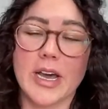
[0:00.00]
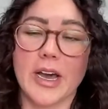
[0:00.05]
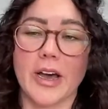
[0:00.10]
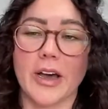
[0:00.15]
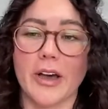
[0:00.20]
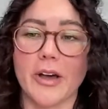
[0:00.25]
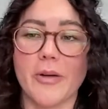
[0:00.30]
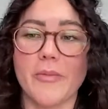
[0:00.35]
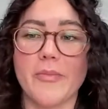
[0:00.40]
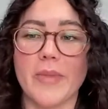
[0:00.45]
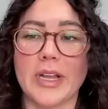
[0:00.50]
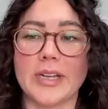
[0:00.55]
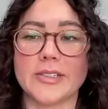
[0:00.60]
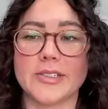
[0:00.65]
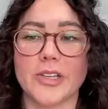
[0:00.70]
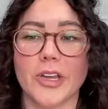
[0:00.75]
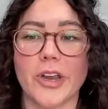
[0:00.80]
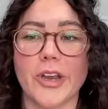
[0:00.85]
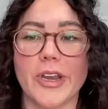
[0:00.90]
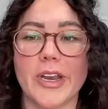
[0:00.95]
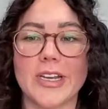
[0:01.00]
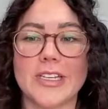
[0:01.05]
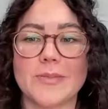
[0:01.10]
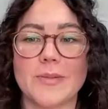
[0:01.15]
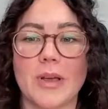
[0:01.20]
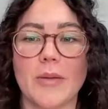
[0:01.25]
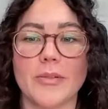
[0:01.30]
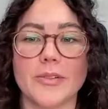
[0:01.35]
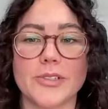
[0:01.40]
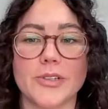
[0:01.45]
Um, and so you need to
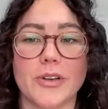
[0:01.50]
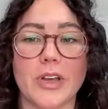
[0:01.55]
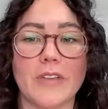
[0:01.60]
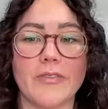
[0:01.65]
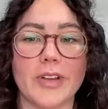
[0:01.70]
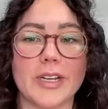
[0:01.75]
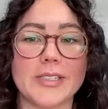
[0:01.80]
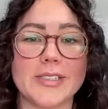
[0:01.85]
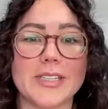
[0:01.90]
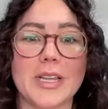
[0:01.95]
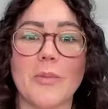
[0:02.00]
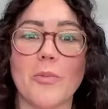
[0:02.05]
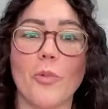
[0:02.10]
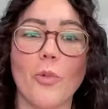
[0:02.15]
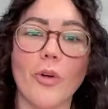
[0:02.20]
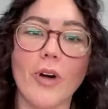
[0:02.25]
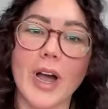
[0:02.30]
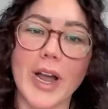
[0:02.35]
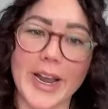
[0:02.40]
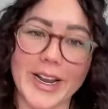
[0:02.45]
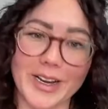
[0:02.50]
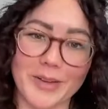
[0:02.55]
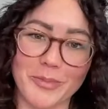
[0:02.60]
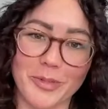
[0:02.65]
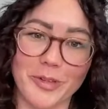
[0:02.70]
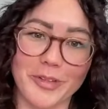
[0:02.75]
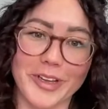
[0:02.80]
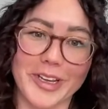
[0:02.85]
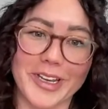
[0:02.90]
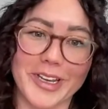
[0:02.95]
be able to convince them why an
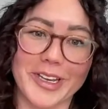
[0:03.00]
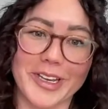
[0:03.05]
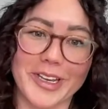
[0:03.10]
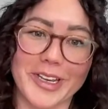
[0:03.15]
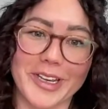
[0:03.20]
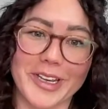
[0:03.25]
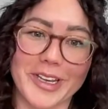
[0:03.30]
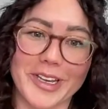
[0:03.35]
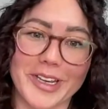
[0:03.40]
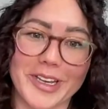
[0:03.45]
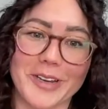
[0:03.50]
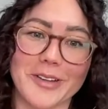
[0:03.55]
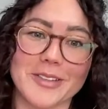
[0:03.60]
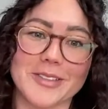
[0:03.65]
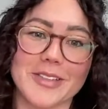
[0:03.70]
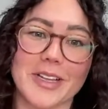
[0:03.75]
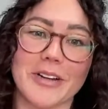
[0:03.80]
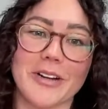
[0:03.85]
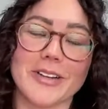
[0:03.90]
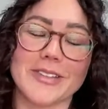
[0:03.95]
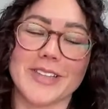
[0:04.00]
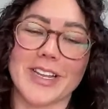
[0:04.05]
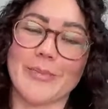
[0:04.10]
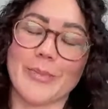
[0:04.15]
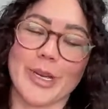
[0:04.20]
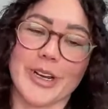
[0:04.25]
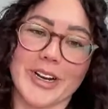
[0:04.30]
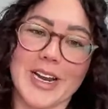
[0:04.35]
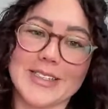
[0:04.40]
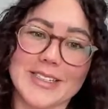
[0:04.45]
employee newsletter is going to be a good
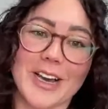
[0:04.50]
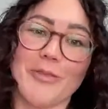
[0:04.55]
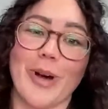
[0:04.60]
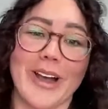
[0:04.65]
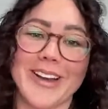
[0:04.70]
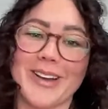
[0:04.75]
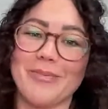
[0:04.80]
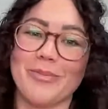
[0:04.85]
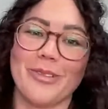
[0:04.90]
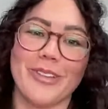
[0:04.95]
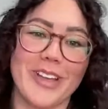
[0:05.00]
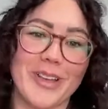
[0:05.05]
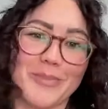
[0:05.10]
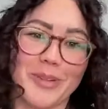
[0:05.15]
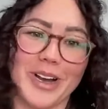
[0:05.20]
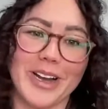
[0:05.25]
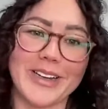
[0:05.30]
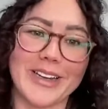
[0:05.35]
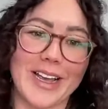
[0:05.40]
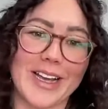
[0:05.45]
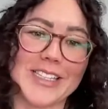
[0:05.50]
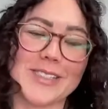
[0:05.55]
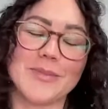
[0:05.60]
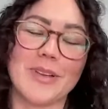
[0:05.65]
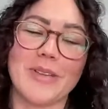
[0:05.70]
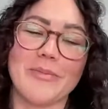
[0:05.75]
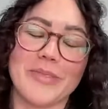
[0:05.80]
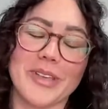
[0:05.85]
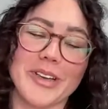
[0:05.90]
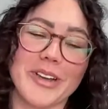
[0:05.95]
idea, why an employee podcast
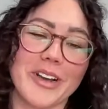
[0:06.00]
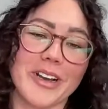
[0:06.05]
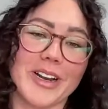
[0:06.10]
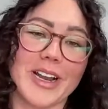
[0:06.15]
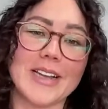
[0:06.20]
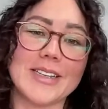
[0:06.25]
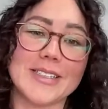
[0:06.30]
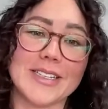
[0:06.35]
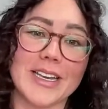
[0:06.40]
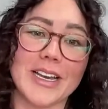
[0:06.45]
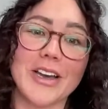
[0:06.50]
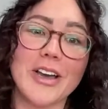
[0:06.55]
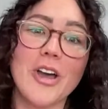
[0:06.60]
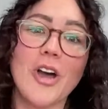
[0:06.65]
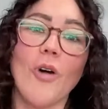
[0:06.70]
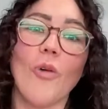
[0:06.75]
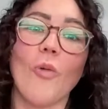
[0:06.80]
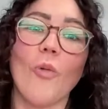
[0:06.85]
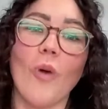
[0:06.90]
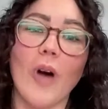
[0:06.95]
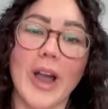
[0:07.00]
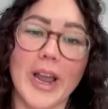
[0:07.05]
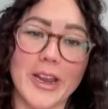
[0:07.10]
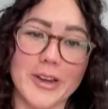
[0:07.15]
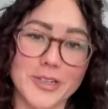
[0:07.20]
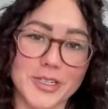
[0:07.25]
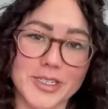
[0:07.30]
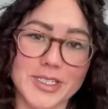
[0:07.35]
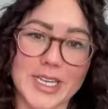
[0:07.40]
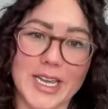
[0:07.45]
might be a good idea, why
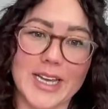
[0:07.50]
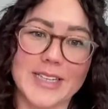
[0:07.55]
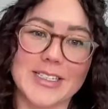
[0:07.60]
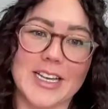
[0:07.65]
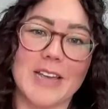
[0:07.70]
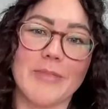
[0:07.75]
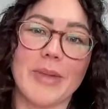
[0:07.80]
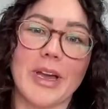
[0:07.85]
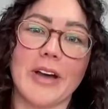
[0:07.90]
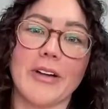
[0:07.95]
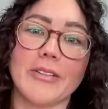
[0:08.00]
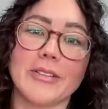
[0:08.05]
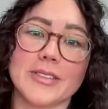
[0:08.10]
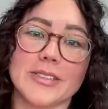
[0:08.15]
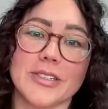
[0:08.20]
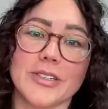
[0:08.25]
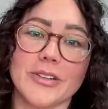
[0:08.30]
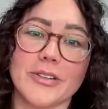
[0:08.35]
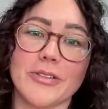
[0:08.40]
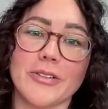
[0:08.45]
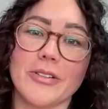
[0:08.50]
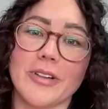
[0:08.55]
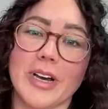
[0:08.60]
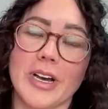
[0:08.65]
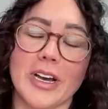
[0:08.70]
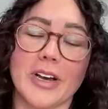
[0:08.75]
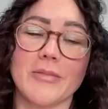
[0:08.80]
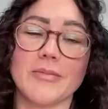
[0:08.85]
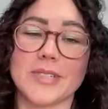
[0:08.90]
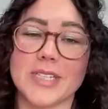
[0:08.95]
you should take time out to
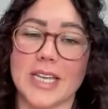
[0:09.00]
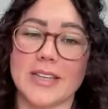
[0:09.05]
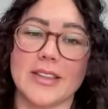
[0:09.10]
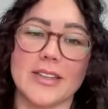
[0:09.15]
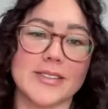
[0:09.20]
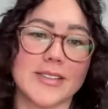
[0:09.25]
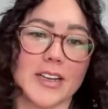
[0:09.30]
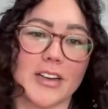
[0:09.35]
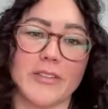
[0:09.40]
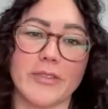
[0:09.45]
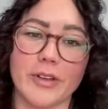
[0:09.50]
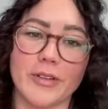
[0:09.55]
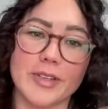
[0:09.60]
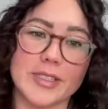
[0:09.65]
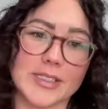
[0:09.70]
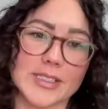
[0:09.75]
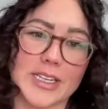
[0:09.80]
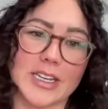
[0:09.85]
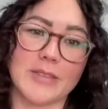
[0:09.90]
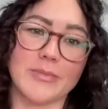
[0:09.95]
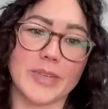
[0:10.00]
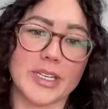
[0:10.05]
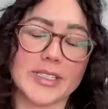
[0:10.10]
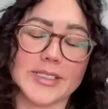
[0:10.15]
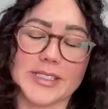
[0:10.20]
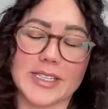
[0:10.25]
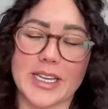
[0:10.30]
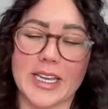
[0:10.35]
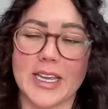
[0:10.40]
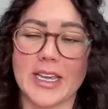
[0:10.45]
um, take this interview with
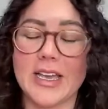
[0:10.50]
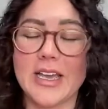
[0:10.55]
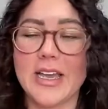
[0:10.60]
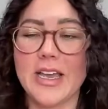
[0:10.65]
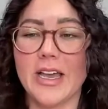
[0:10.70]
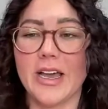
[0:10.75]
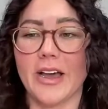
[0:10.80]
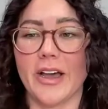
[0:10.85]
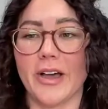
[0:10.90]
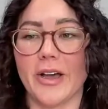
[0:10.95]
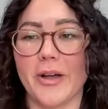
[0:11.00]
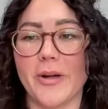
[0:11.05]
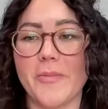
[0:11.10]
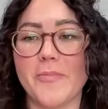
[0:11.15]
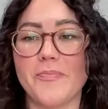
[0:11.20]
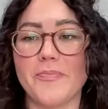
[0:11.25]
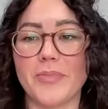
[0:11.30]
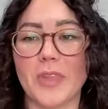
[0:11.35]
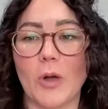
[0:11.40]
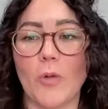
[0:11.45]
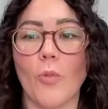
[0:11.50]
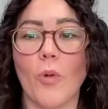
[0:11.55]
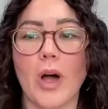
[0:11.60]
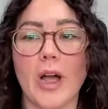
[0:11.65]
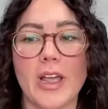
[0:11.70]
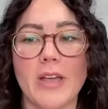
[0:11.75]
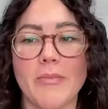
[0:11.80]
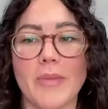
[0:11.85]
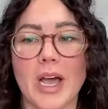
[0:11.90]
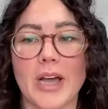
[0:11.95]
CNBC, um,
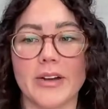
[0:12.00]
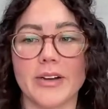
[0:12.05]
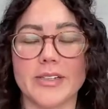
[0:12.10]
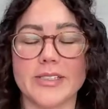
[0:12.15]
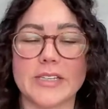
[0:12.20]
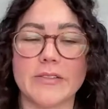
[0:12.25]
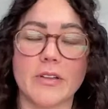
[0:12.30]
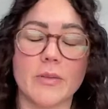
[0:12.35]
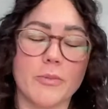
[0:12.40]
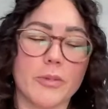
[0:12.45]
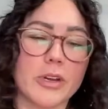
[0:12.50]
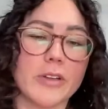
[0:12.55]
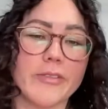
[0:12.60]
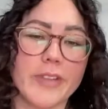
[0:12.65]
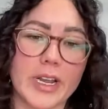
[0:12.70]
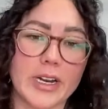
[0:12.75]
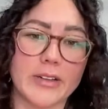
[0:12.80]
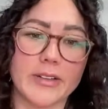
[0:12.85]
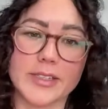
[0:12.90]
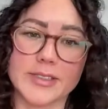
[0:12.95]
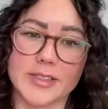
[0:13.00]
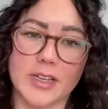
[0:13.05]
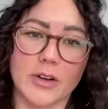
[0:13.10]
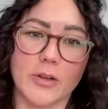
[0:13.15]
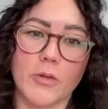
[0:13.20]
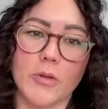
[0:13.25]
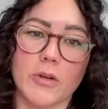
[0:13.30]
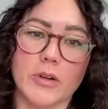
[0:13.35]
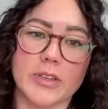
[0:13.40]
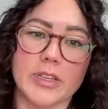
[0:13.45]
why it matters that we brief analysts on
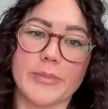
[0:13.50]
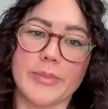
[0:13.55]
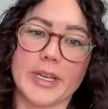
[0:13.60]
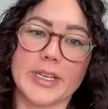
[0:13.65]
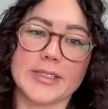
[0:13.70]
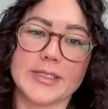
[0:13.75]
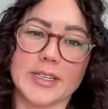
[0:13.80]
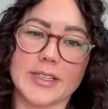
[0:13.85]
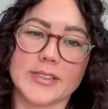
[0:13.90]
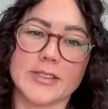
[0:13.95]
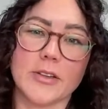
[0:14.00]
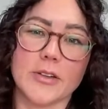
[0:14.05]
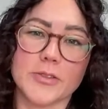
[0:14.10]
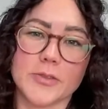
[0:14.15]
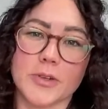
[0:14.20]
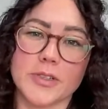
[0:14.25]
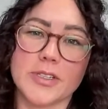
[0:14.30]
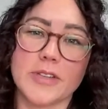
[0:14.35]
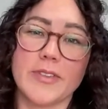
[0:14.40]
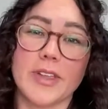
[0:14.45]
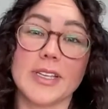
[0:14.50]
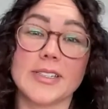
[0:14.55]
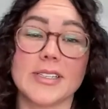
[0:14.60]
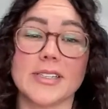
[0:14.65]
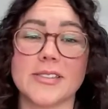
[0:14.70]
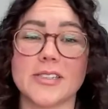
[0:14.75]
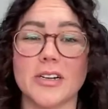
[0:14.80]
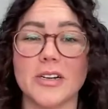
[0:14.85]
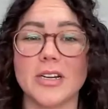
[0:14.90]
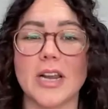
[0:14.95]
a quarterly basis, those sorts of things,
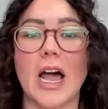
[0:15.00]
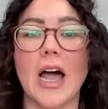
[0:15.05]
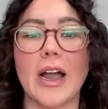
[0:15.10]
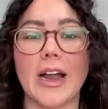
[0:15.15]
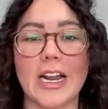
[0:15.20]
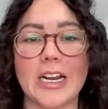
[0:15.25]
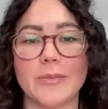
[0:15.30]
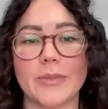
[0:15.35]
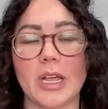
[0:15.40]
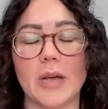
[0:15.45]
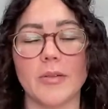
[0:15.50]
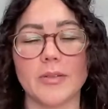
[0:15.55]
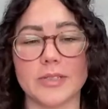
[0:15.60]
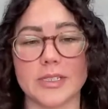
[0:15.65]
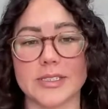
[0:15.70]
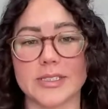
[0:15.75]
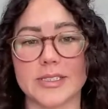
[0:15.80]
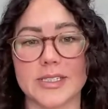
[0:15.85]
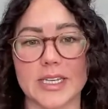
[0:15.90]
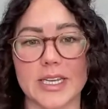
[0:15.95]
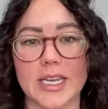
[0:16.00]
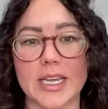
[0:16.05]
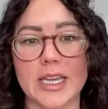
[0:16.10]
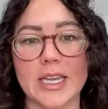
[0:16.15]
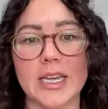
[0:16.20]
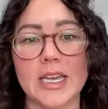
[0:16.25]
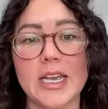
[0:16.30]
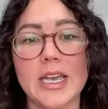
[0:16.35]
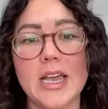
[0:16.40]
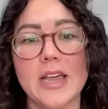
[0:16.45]
because they're not going to be able to
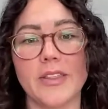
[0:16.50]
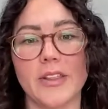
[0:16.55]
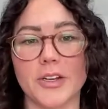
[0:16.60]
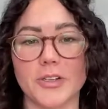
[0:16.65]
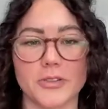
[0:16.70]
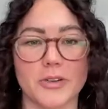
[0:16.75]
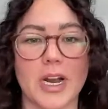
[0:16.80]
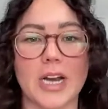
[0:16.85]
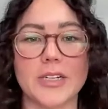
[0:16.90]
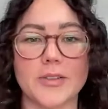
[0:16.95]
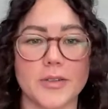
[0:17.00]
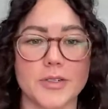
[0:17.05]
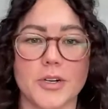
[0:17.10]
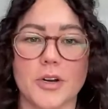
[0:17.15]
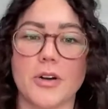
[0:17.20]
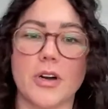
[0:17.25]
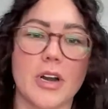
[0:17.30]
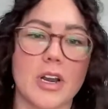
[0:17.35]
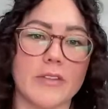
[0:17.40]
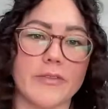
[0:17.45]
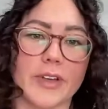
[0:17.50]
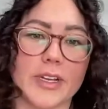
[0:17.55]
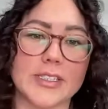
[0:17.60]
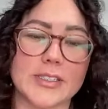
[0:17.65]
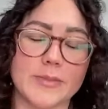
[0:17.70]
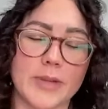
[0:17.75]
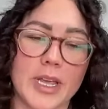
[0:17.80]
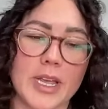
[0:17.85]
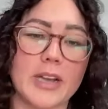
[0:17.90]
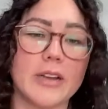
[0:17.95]
see the direct return on
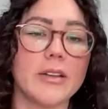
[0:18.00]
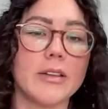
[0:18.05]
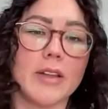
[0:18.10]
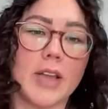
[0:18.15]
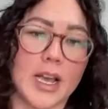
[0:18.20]
investment